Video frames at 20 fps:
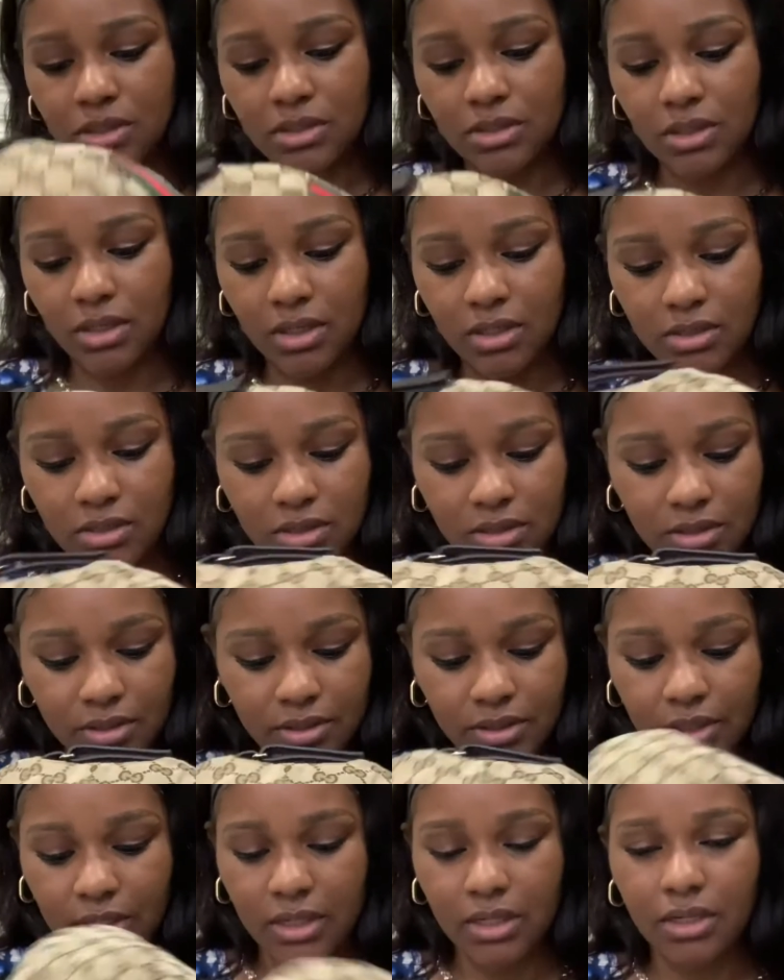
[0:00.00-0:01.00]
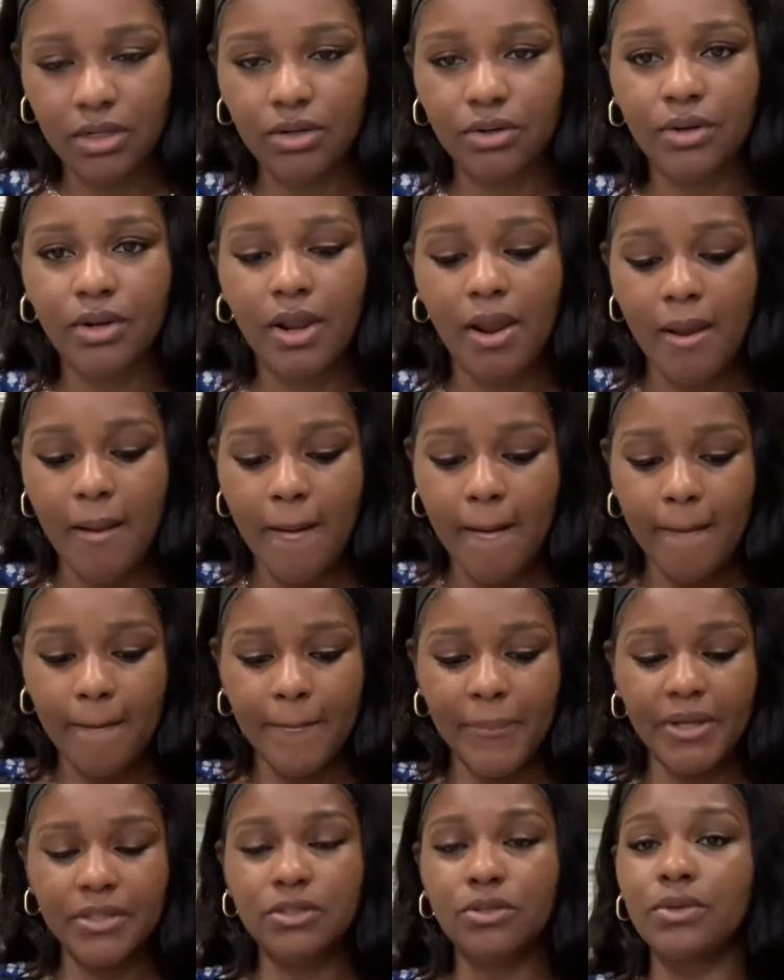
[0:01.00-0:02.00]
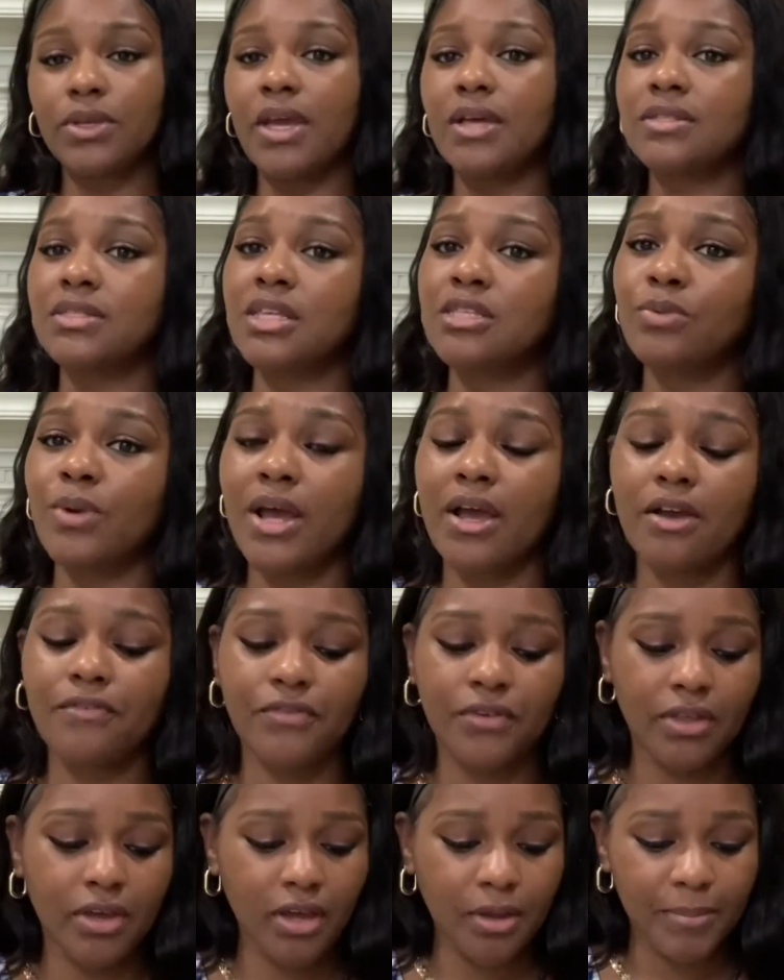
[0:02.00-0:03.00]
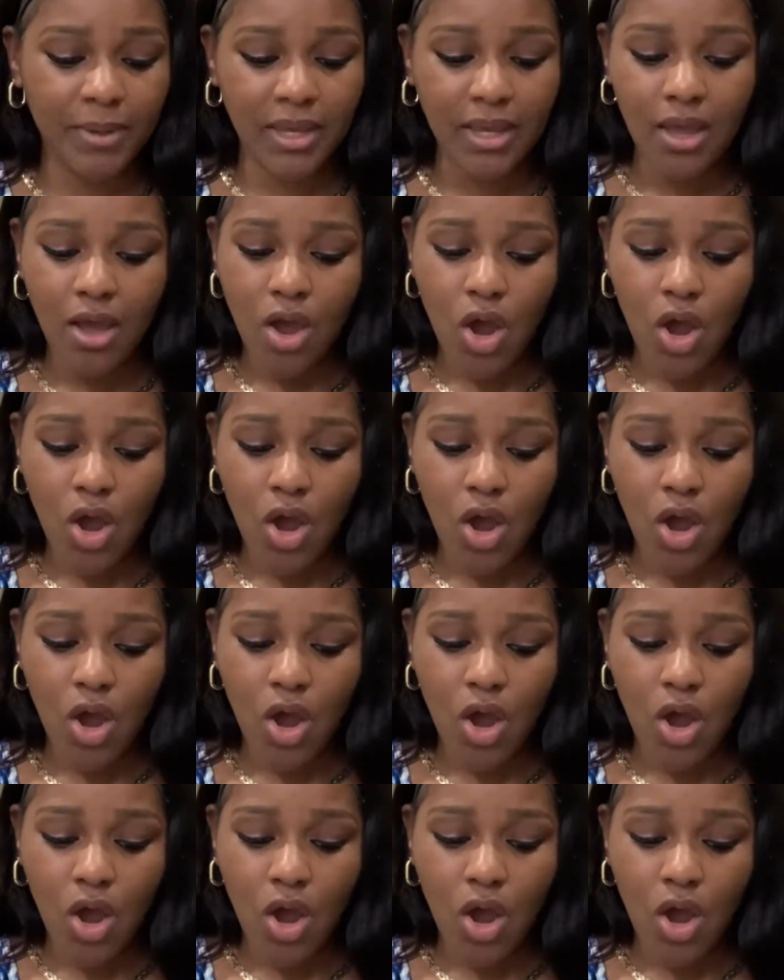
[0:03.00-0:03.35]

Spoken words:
yes, good. But so yes, that's what I got for the hubby.